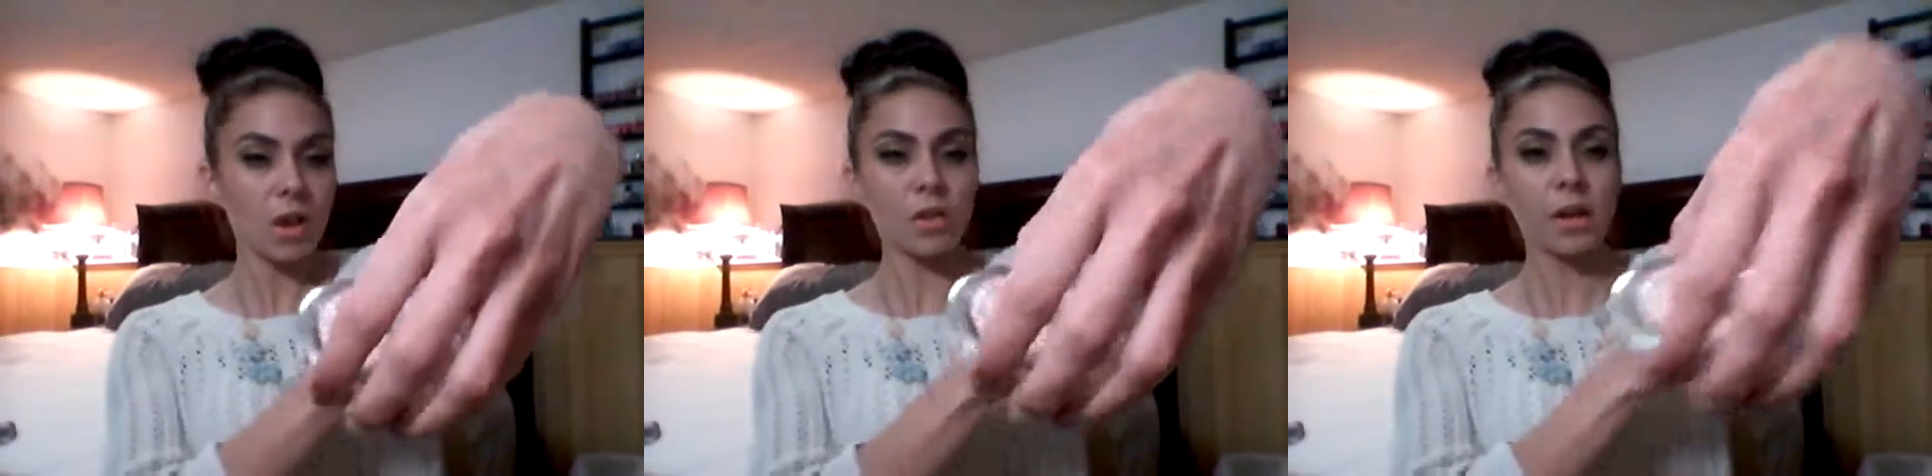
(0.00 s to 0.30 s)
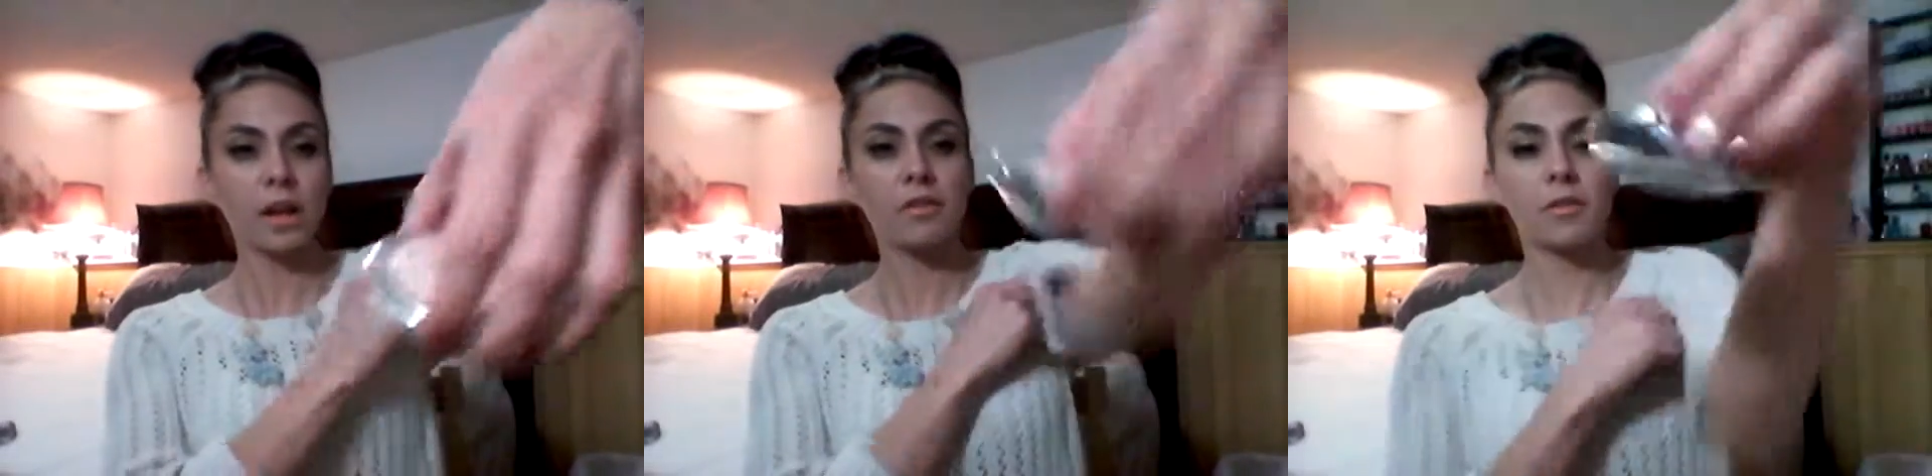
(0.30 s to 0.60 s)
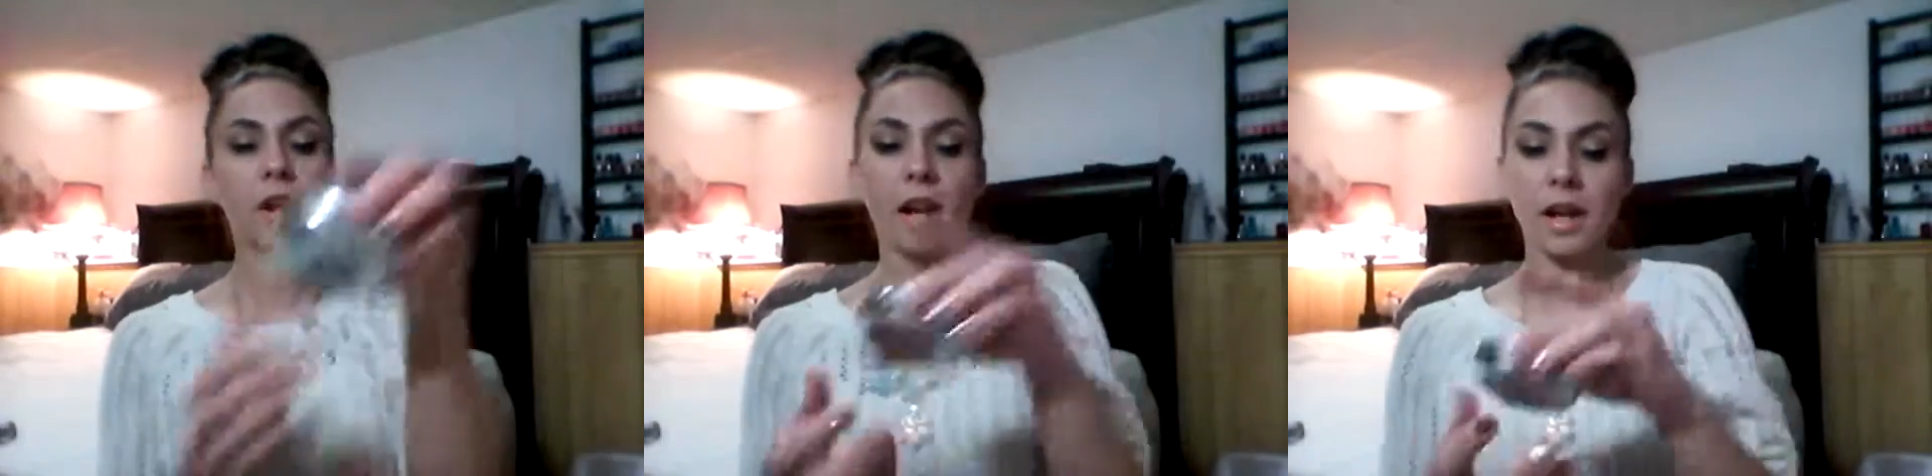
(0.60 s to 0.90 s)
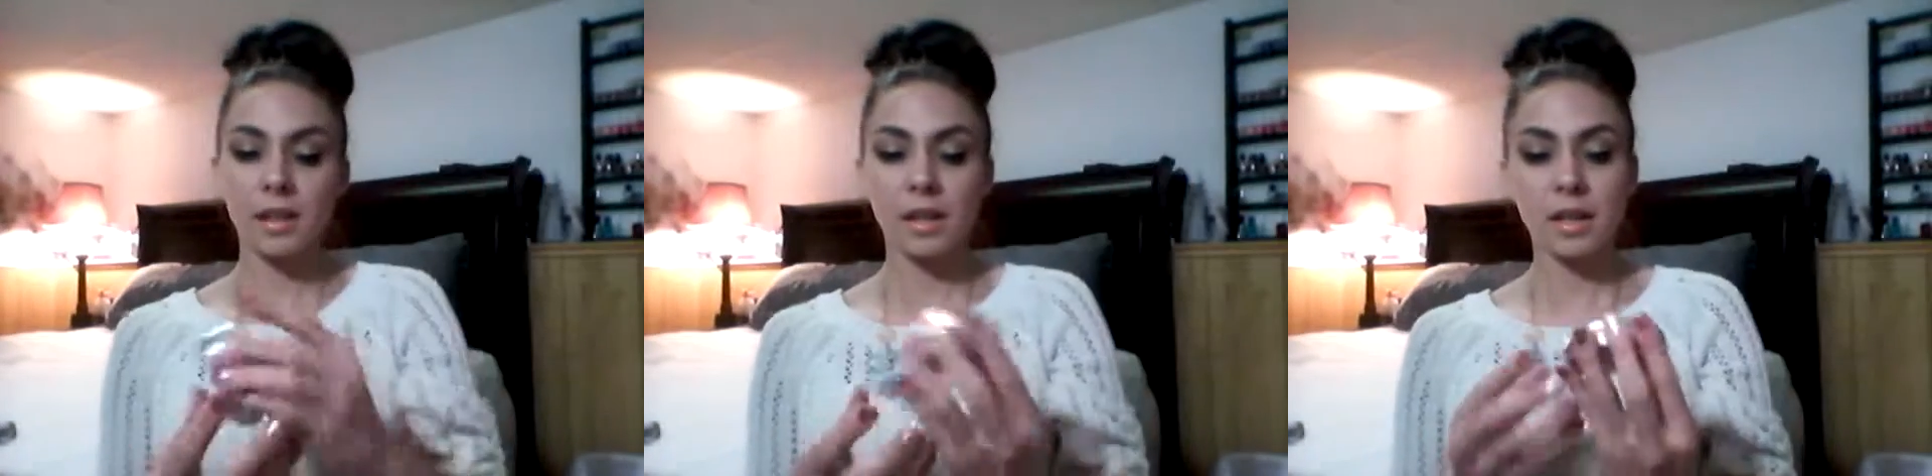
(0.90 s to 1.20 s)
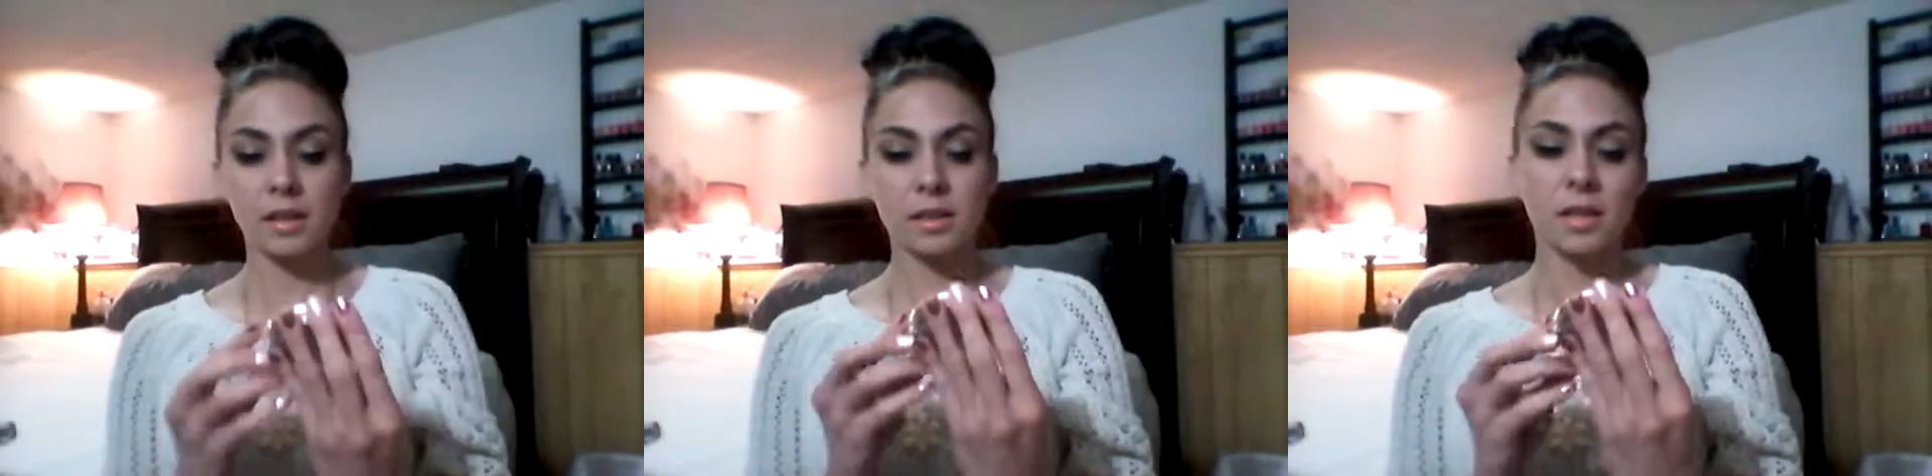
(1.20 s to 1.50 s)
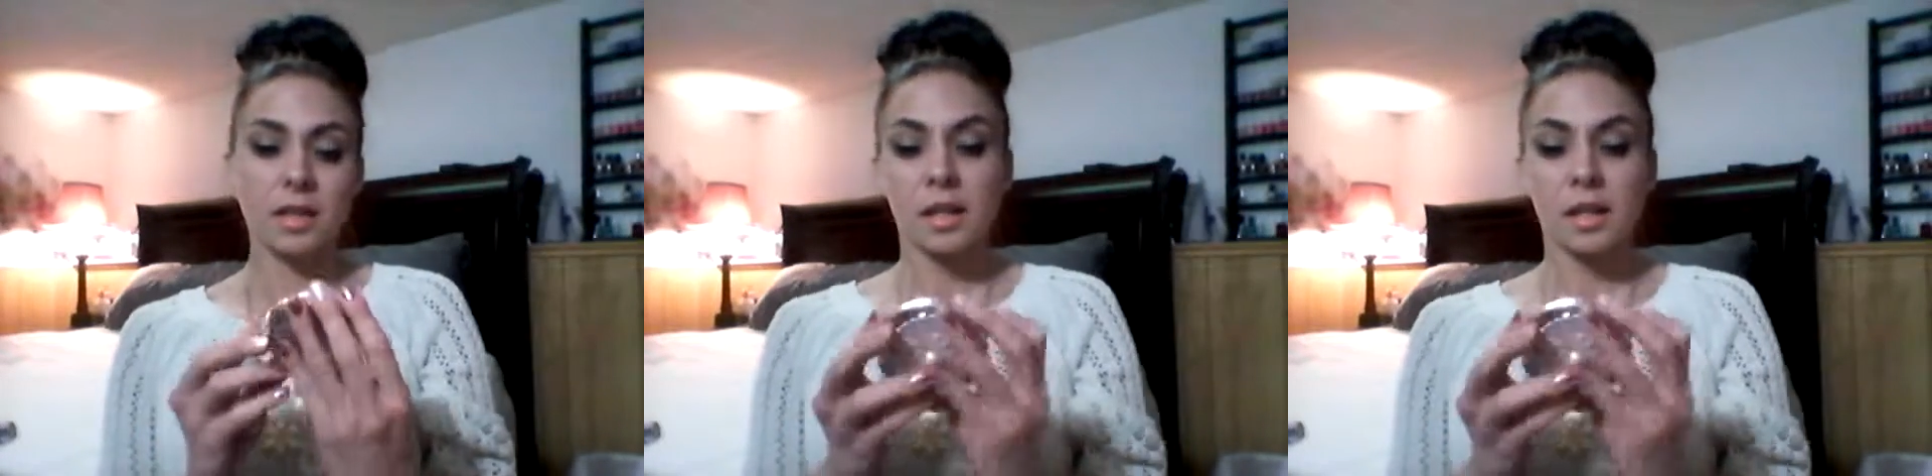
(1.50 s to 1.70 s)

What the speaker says: Okay, for highlight,